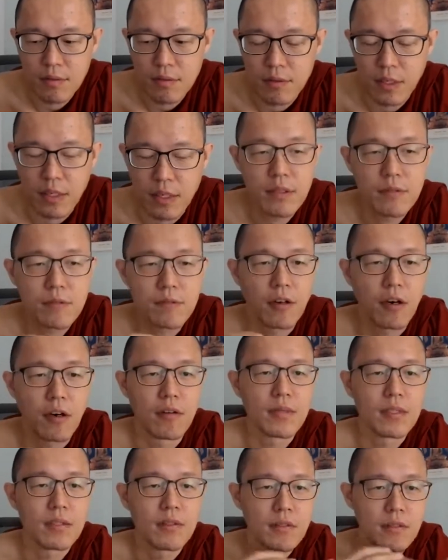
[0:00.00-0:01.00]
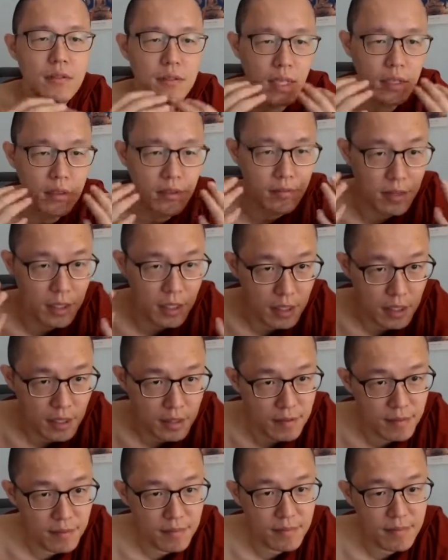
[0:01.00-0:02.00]
very formal ceremony.
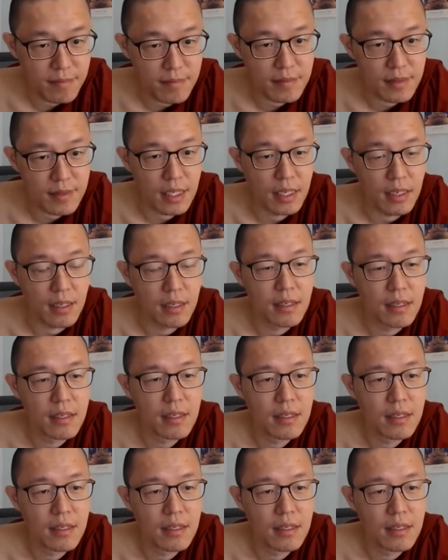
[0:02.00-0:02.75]
Yeah.